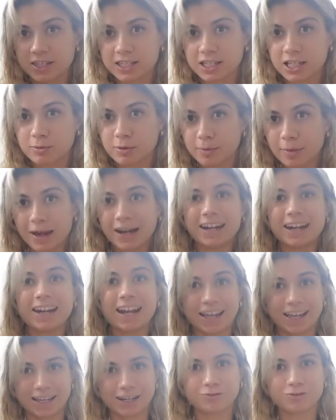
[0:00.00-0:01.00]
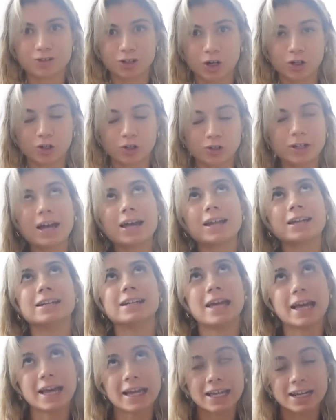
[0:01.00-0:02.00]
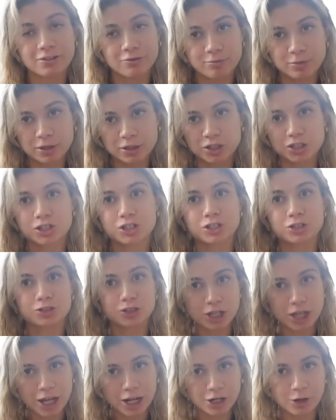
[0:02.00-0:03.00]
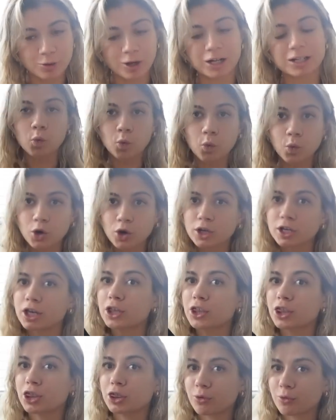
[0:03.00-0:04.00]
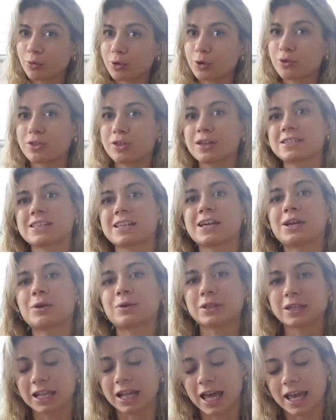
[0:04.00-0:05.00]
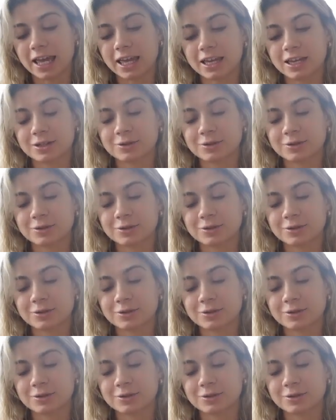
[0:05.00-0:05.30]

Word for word: is gonna be my negative journal. Not negative, but just shadow work. Working through things I don't like.